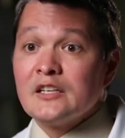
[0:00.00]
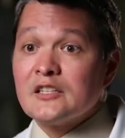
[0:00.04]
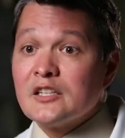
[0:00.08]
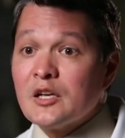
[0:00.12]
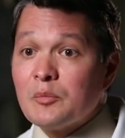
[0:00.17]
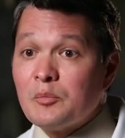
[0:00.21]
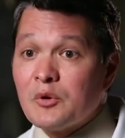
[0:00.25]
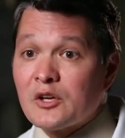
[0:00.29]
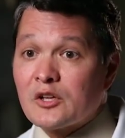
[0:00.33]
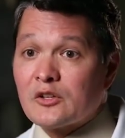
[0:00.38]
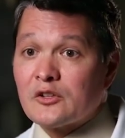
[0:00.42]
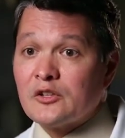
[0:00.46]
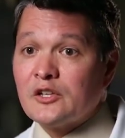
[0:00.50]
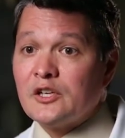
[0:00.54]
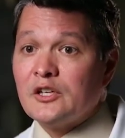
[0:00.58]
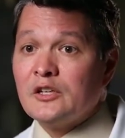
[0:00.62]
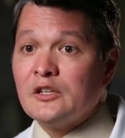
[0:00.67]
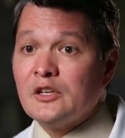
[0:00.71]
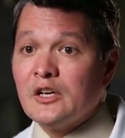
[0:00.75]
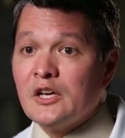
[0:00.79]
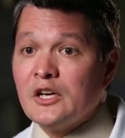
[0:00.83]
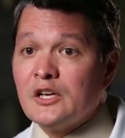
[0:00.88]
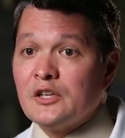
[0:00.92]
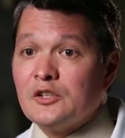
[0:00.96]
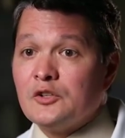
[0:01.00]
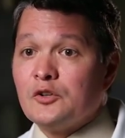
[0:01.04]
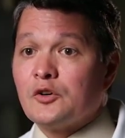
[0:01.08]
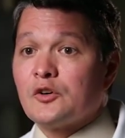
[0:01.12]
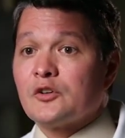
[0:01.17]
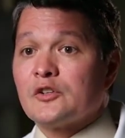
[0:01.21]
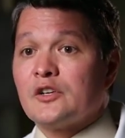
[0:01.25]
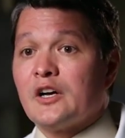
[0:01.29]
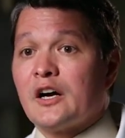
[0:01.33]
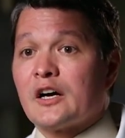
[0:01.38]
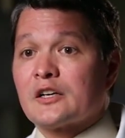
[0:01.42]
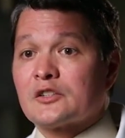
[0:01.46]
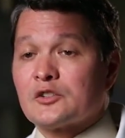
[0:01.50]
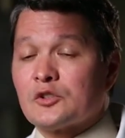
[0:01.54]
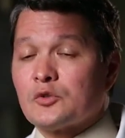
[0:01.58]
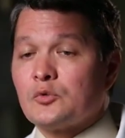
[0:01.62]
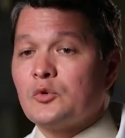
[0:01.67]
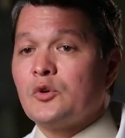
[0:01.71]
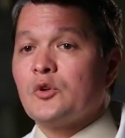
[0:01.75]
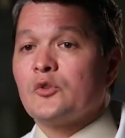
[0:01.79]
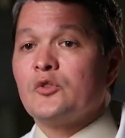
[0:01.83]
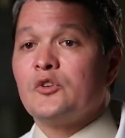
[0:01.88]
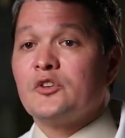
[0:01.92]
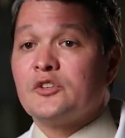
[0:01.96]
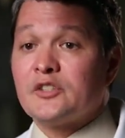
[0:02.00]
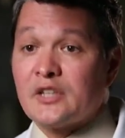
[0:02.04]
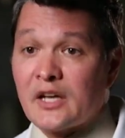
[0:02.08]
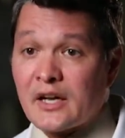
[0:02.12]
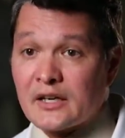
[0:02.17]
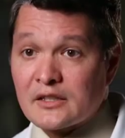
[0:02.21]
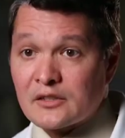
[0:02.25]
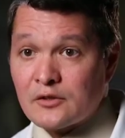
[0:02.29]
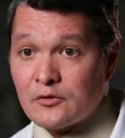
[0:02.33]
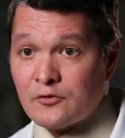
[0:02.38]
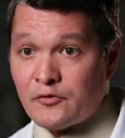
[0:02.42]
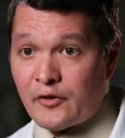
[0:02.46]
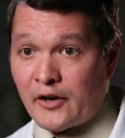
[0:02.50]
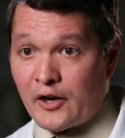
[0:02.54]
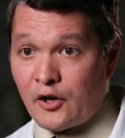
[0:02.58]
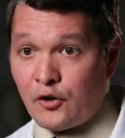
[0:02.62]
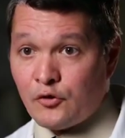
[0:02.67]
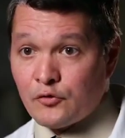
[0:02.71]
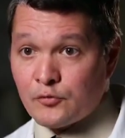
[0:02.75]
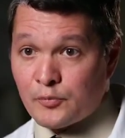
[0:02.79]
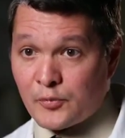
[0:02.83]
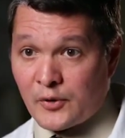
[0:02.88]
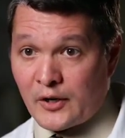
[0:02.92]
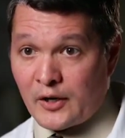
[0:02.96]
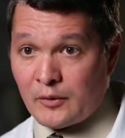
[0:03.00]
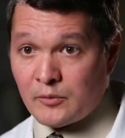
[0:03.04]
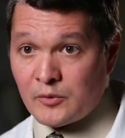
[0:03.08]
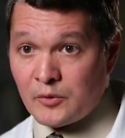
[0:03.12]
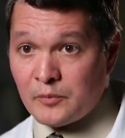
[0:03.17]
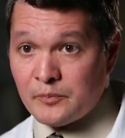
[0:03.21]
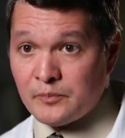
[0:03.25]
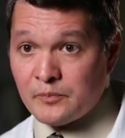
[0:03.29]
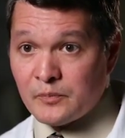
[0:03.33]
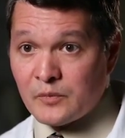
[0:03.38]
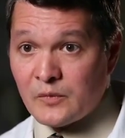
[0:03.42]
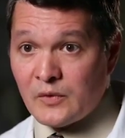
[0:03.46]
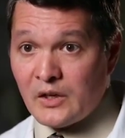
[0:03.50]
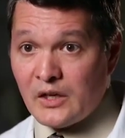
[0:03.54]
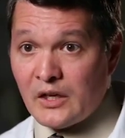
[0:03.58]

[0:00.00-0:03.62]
typically your doctor will detect a valve problem